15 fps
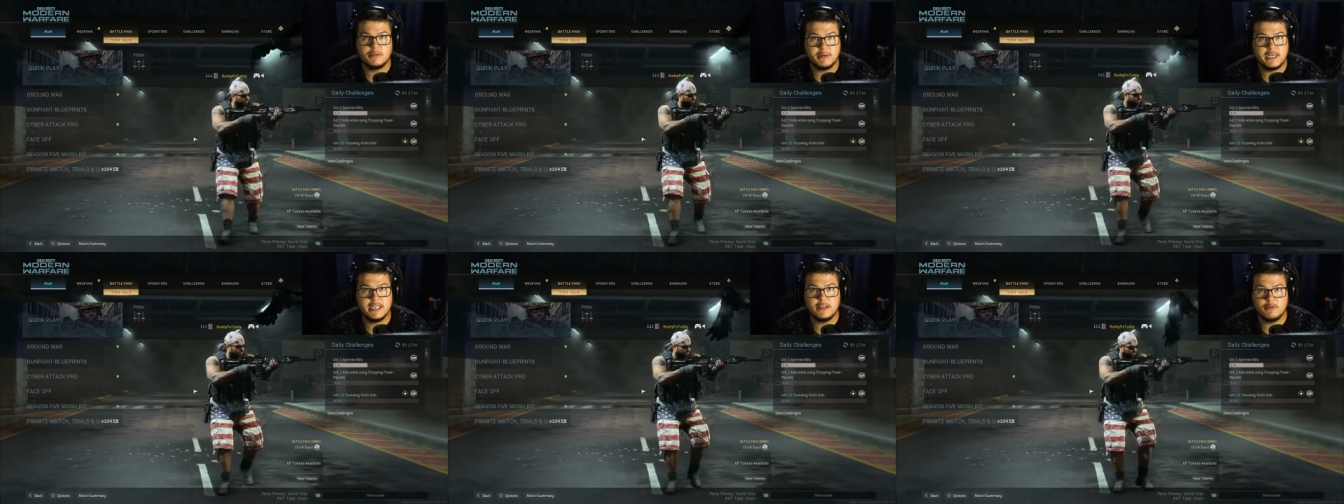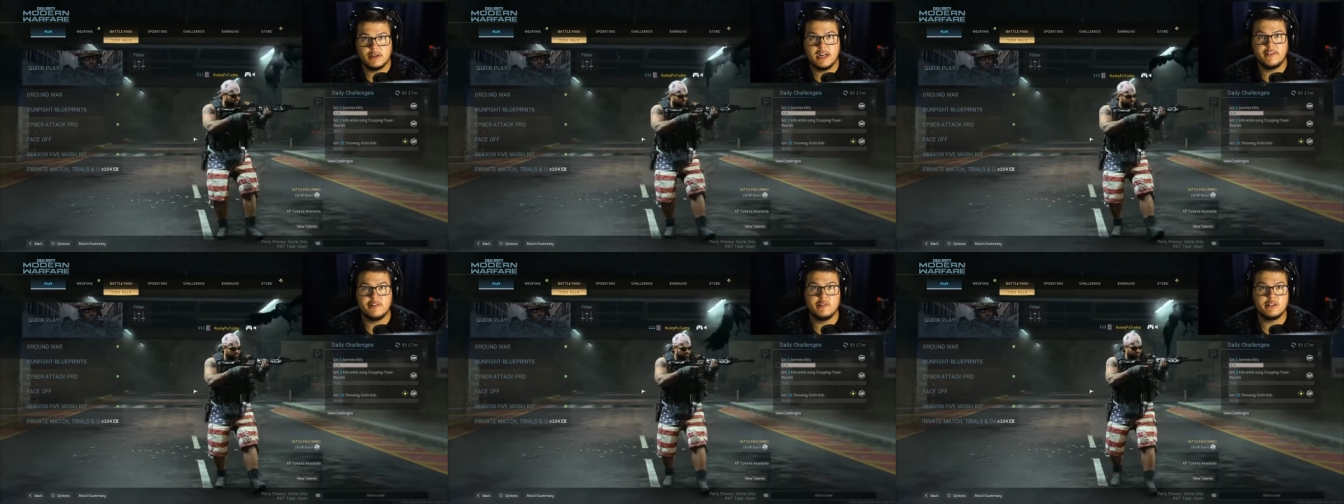the beginning
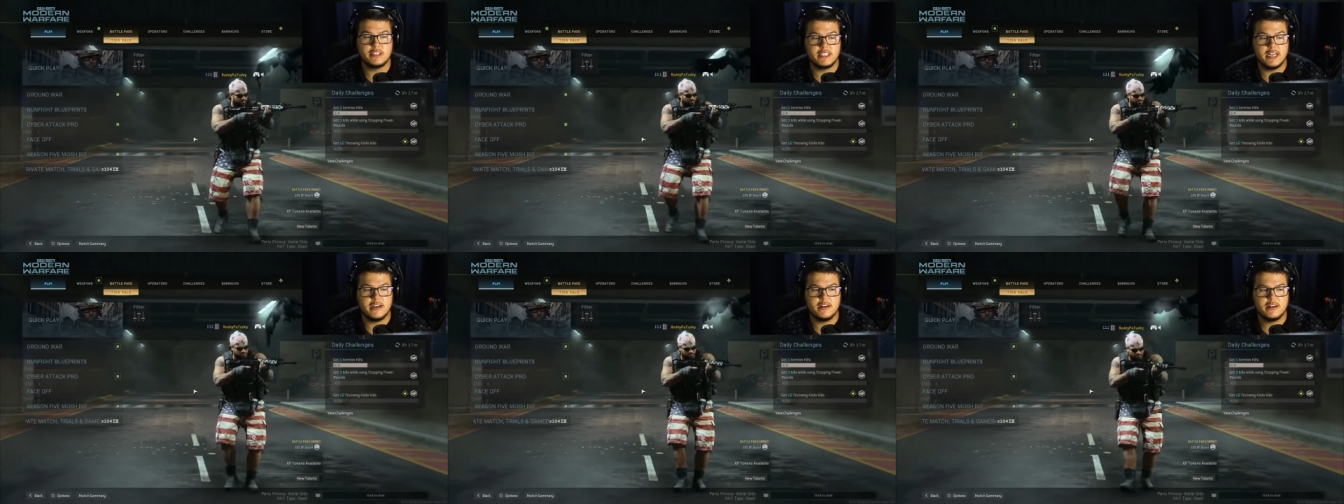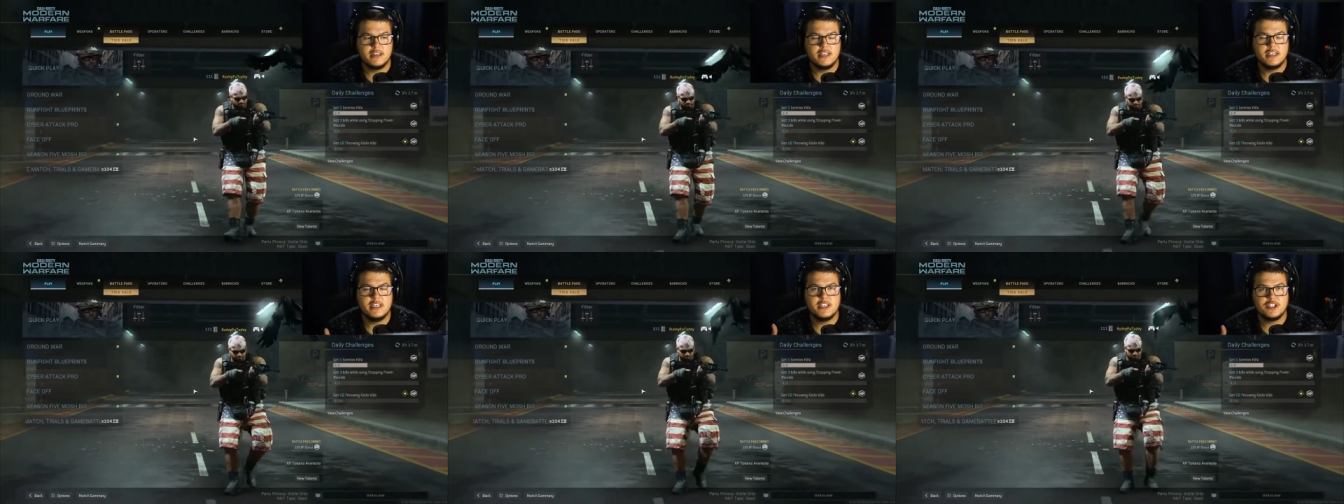when everyone's there.
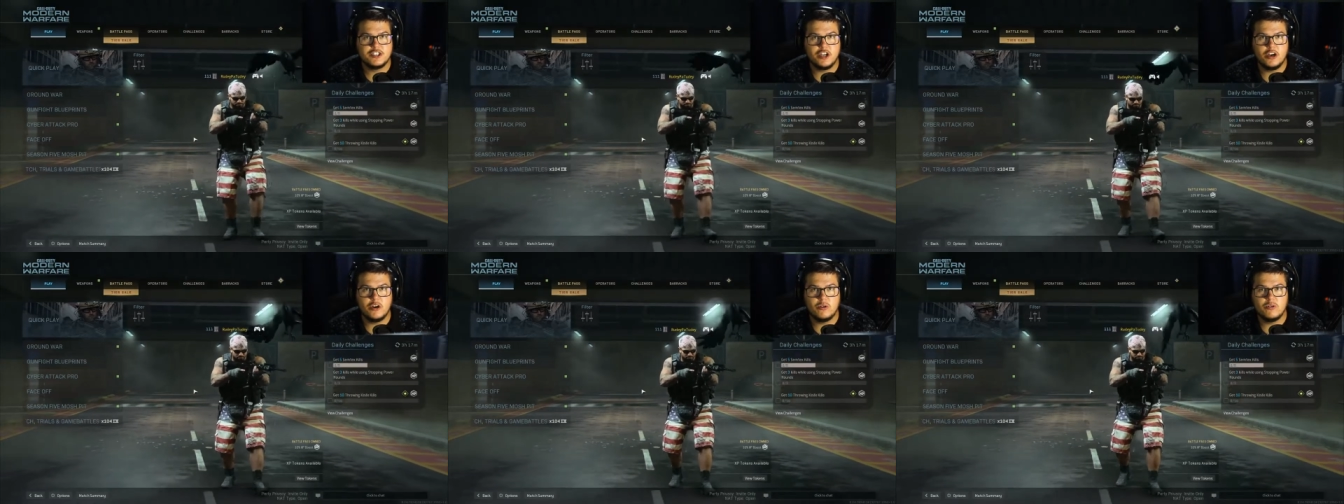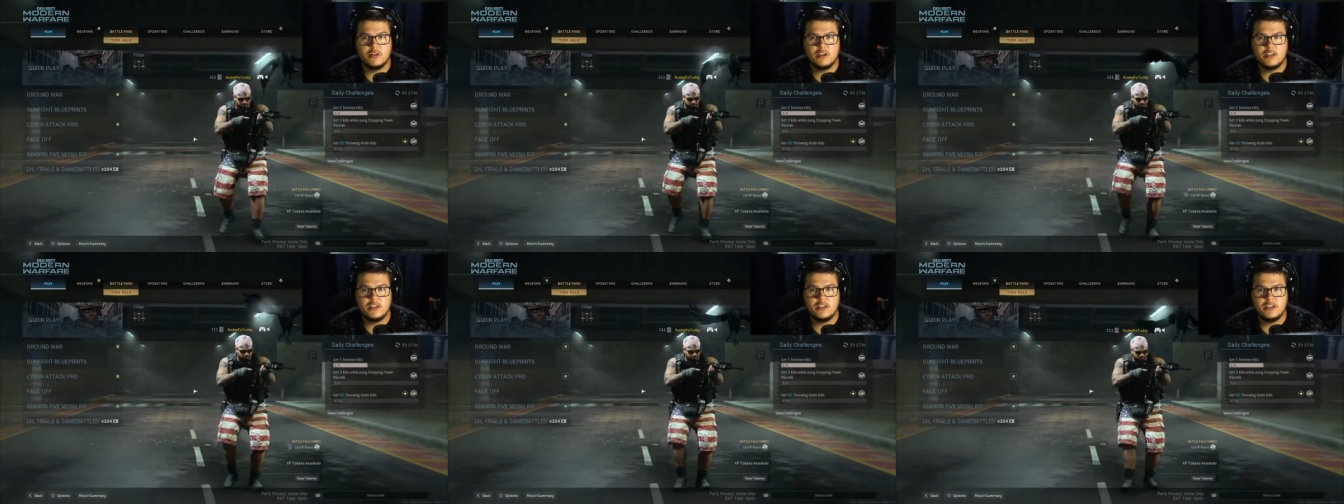So
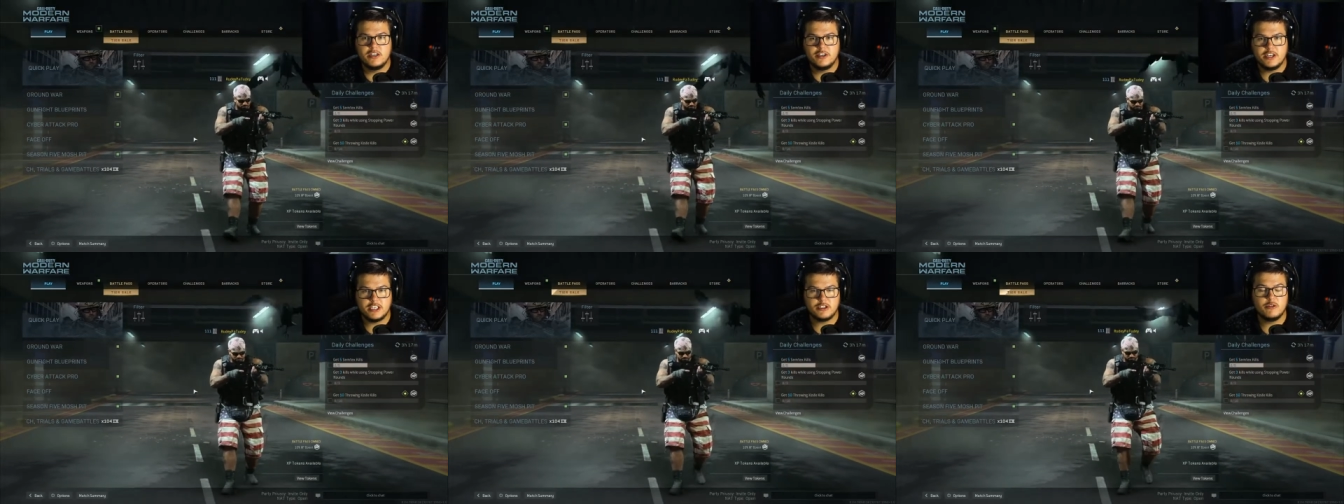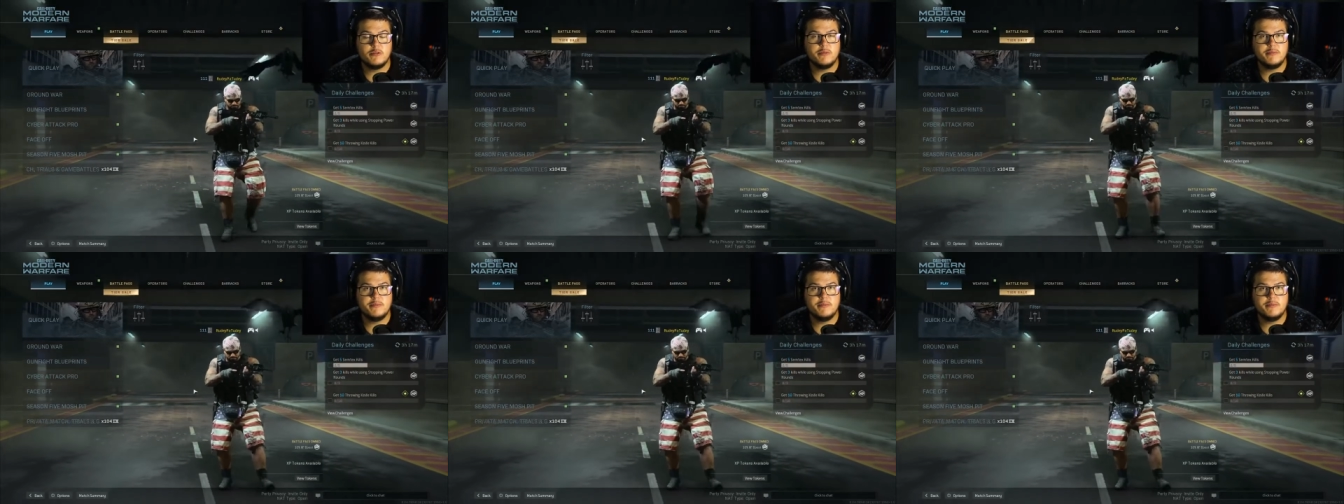you guys are gonna